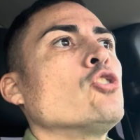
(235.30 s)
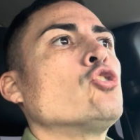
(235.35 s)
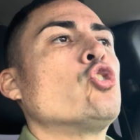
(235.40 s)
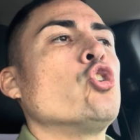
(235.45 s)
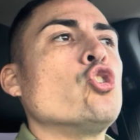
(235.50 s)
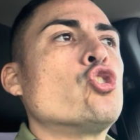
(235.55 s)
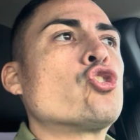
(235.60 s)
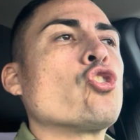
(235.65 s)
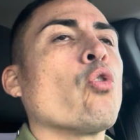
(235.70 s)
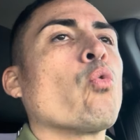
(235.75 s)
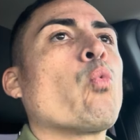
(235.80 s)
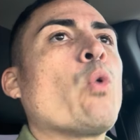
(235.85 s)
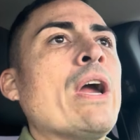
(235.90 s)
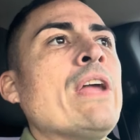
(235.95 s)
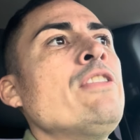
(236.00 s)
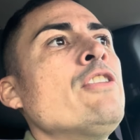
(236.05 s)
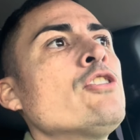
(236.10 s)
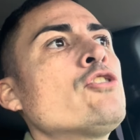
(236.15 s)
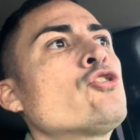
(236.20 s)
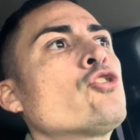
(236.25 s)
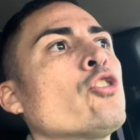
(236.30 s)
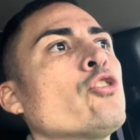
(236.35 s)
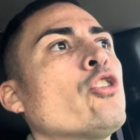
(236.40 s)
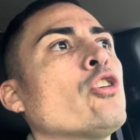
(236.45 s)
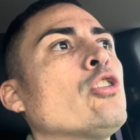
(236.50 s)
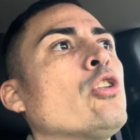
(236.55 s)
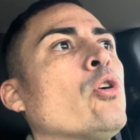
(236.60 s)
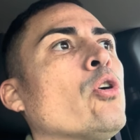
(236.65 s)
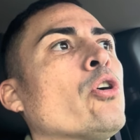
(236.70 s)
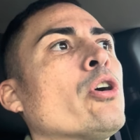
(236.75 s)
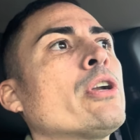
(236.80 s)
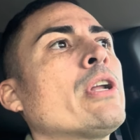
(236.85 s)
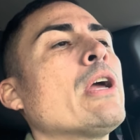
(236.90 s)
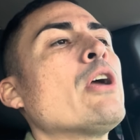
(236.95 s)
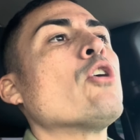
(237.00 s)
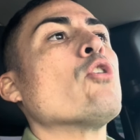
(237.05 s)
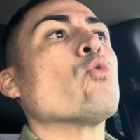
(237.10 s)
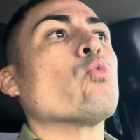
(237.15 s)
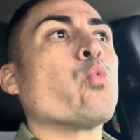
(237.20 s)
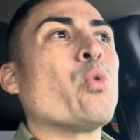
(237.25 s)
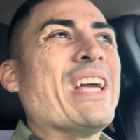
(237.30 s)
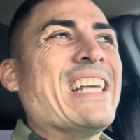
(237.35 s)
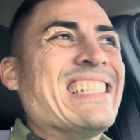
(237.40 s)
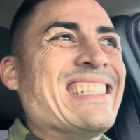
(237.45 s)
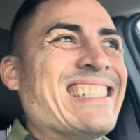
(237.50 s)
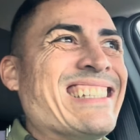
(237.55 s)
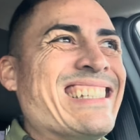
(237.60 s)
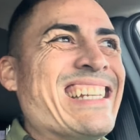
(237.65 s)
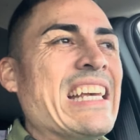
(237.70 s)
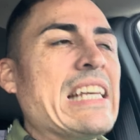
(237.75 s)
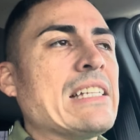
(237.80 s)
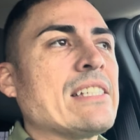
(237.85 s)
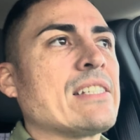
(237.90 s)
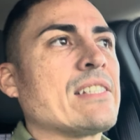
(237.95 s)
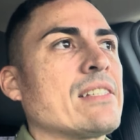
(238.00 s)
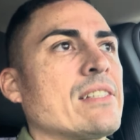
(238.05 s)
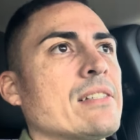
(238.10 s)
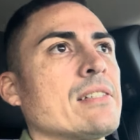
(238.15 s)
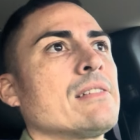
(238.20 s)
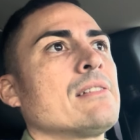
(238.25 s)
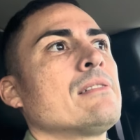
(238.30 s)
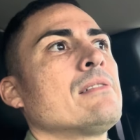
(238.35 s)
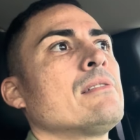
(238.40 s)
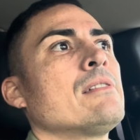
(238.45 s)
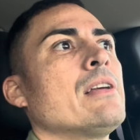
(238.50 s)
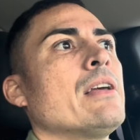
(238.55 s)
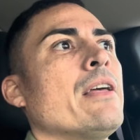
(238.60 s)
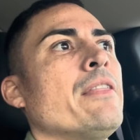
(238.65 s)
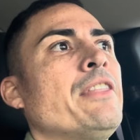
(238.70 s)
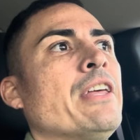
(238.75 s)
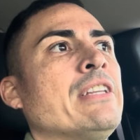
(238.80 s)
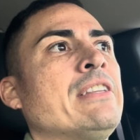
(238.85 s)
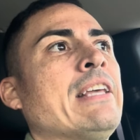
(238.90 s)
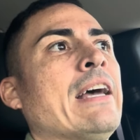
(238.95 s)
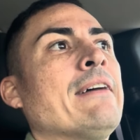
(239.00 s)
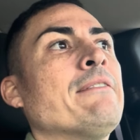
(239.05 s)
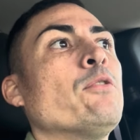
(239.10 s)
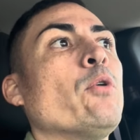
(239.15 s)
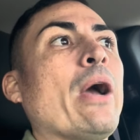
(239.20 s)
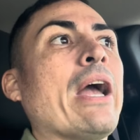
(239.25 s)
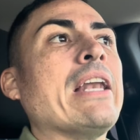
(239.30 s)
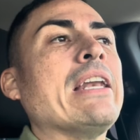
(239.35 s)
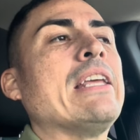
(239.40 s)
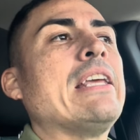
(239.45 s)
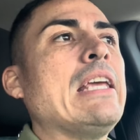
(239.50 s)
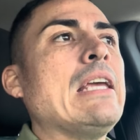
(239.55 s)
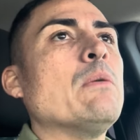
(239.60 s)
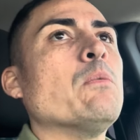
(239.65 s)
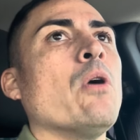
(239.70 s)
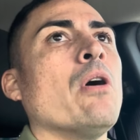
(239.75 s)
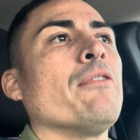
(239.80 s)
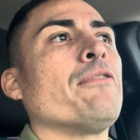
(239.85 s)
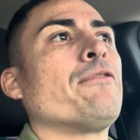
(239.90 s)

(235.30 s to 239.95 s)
to surrender to the Lord, resist the devil, and he will